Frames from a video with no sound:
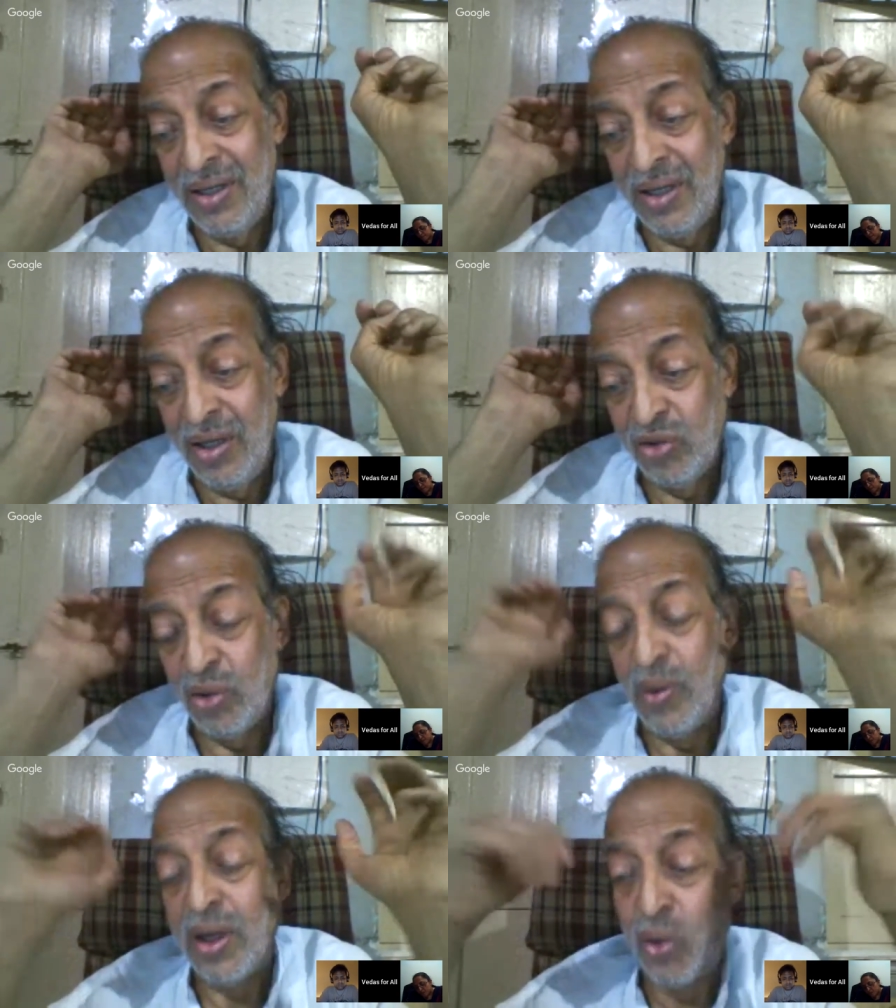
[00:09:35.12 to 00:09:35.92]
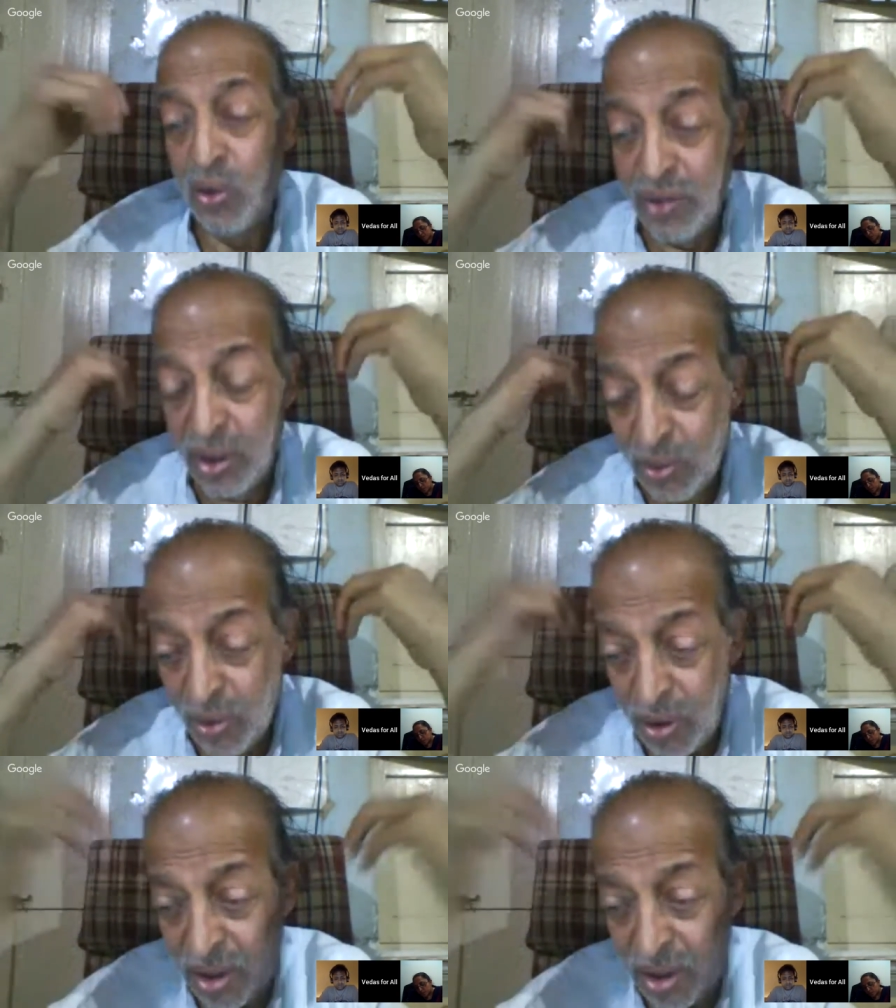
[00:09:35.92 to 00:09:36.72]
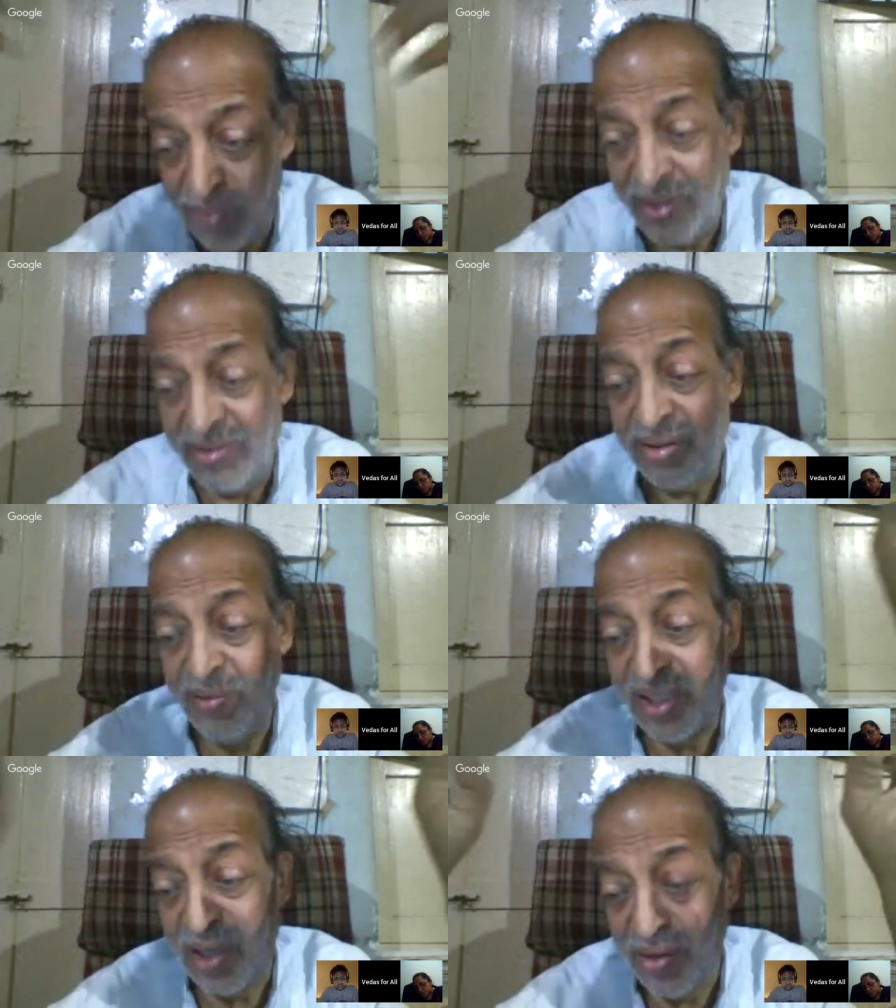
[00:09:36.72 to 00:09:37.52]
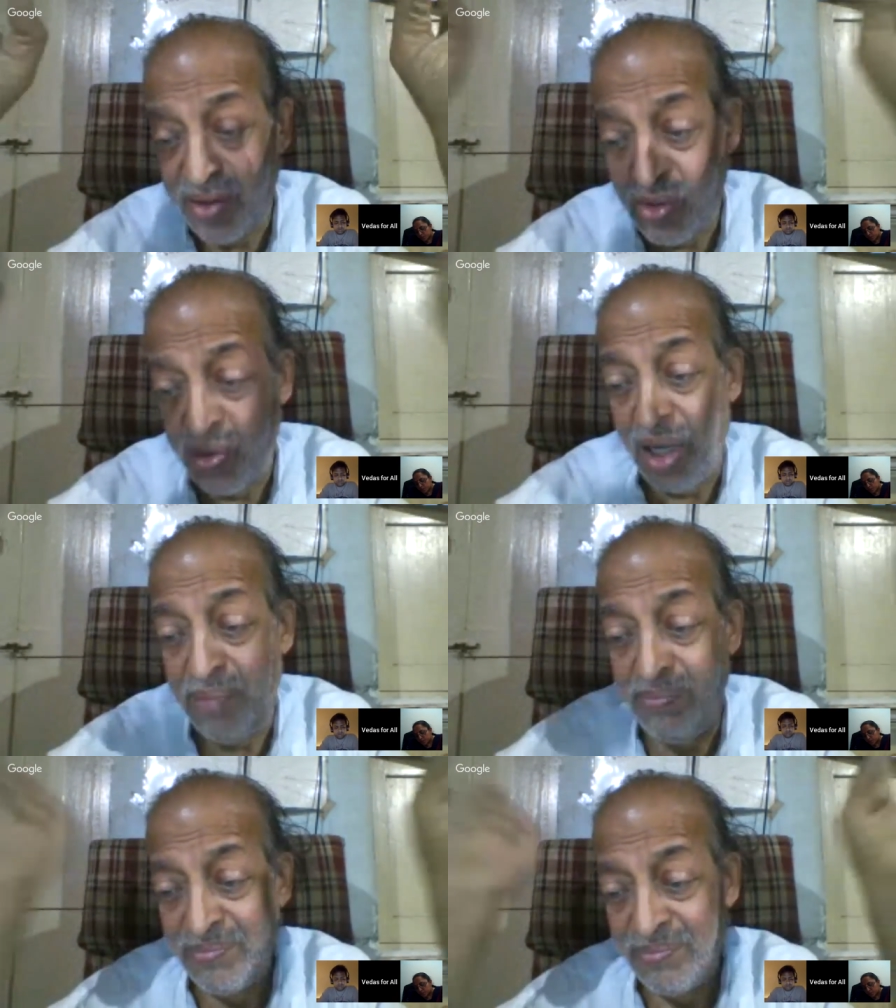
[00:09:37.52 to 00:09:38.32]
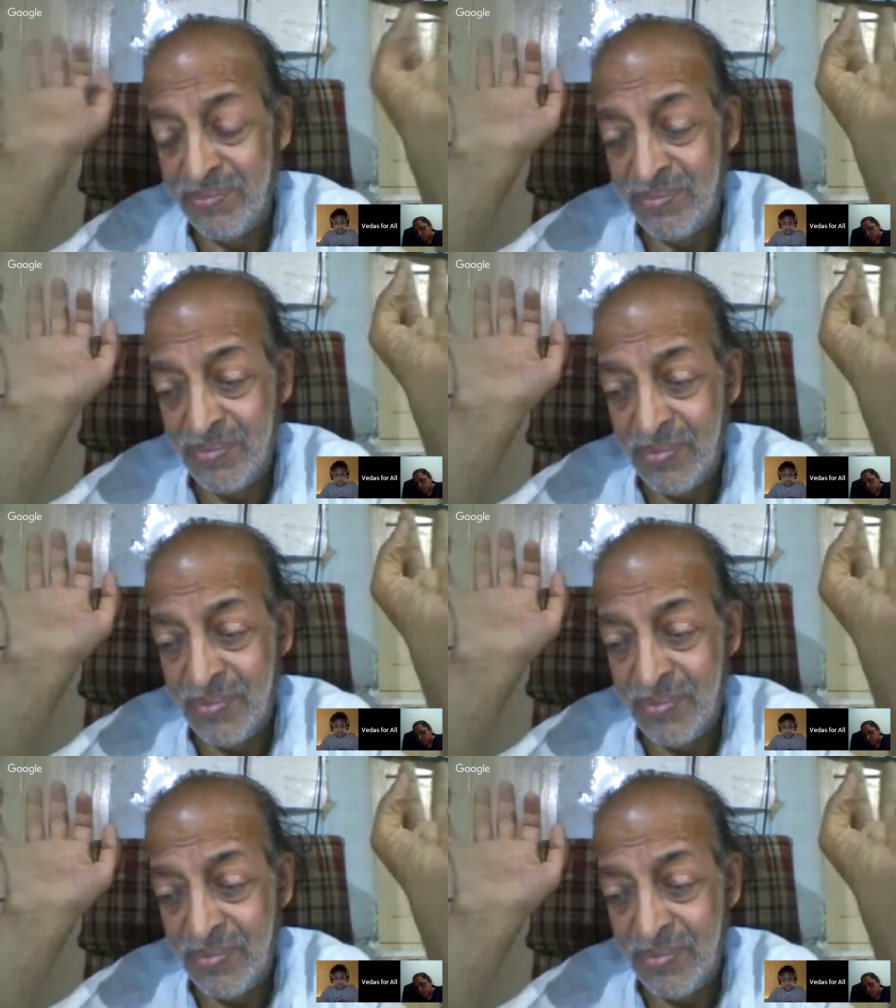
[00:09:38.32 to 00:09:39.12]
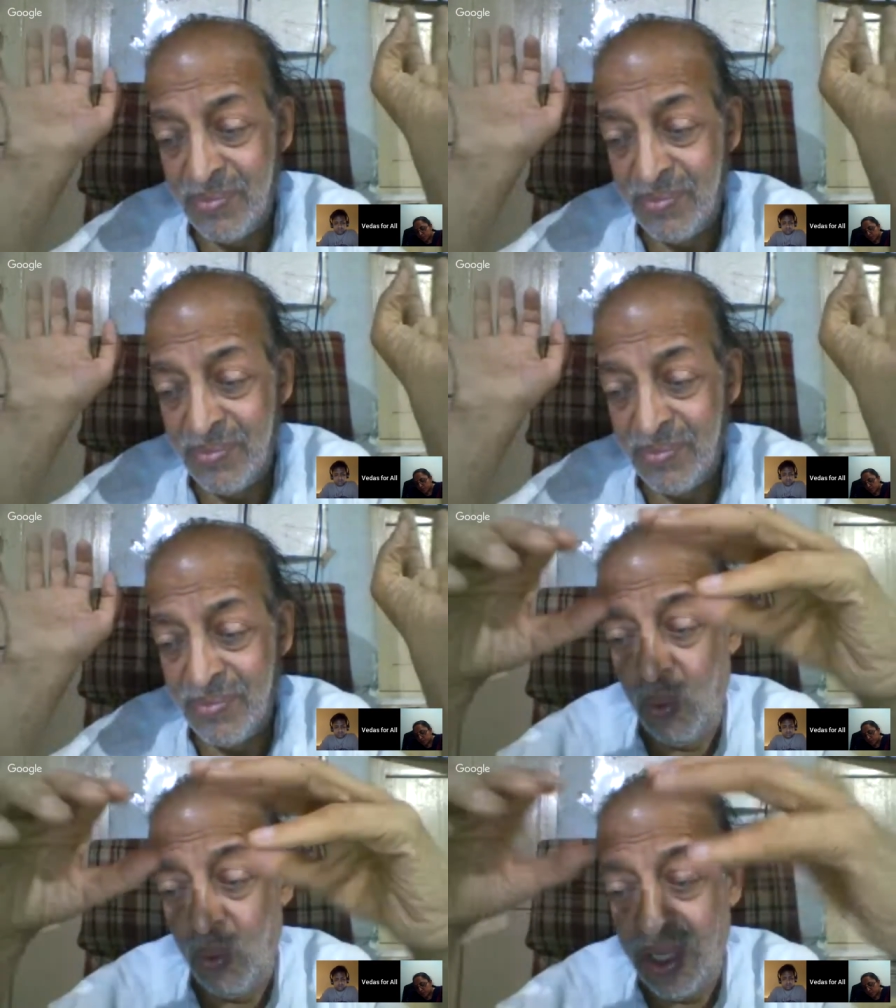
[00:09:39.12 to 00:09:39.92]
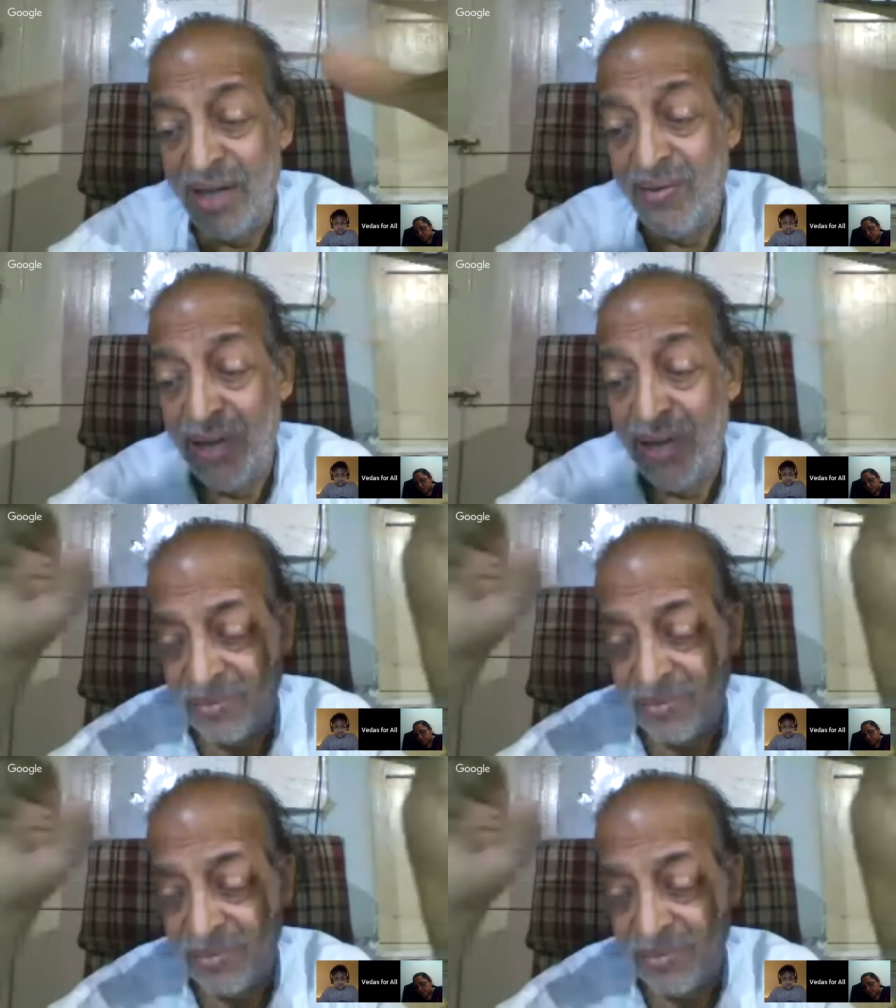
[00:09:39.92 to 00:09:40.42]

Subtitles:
So we are closer to God always with reference to time. Now, anywhere,